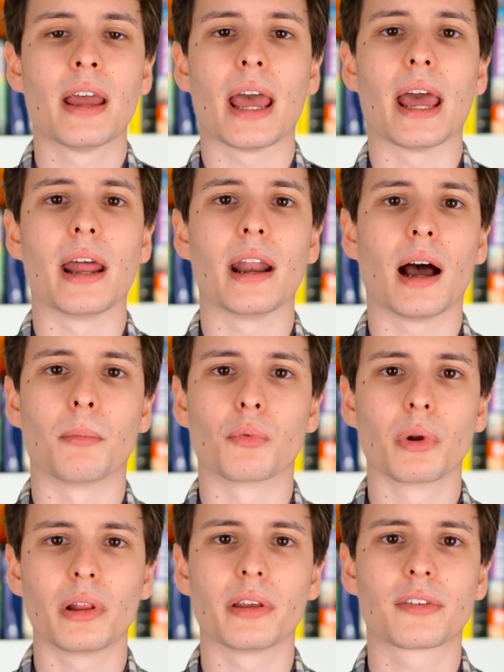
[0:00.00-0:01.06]
and I'm
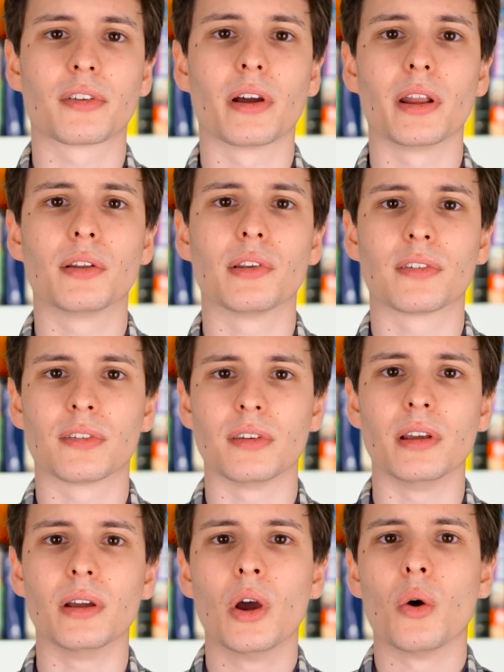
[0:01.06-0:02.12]
really excited to
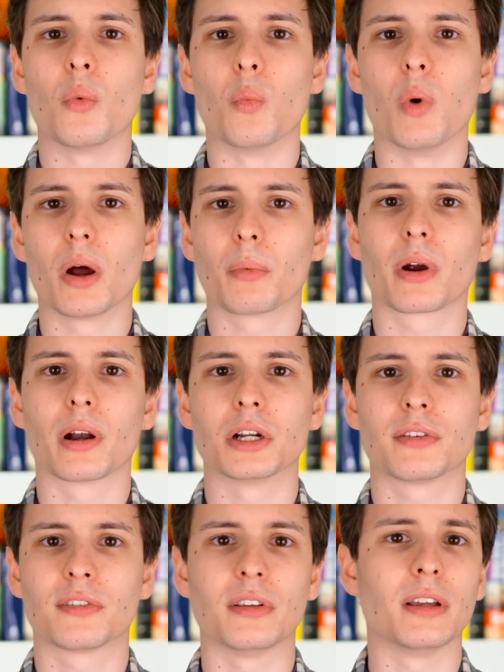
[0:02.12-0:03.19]
see what we're going to
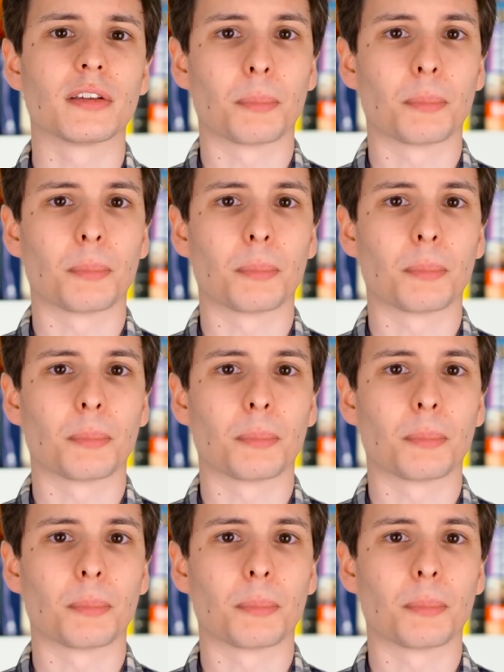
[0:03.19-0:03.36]
see,